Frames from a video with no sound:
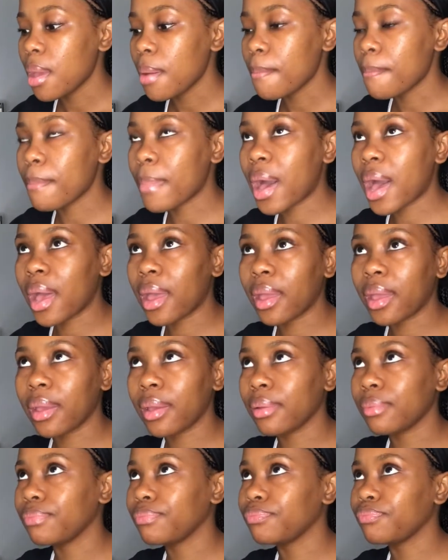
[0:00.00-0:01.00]
my
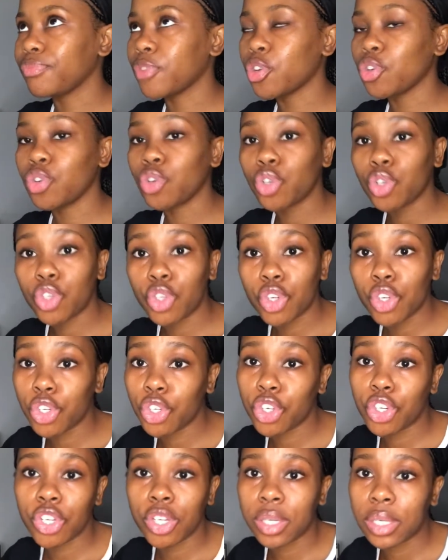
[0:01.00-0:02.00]

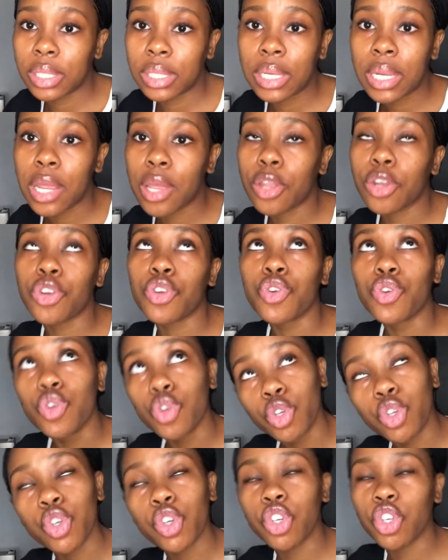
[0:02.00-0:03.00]
nutrition
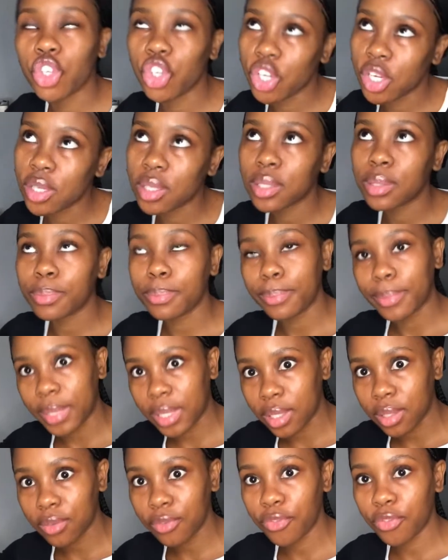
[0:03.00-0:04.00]
nutritious
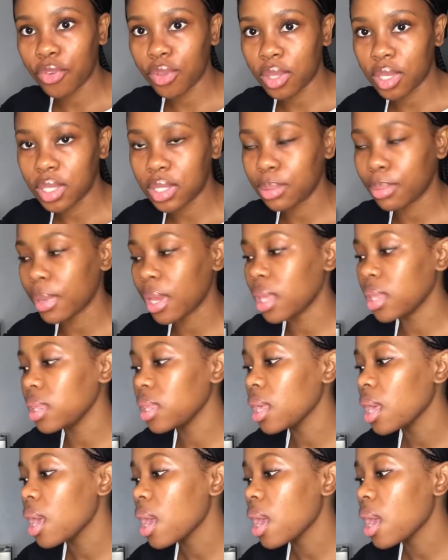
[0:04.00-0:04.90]
meal for this month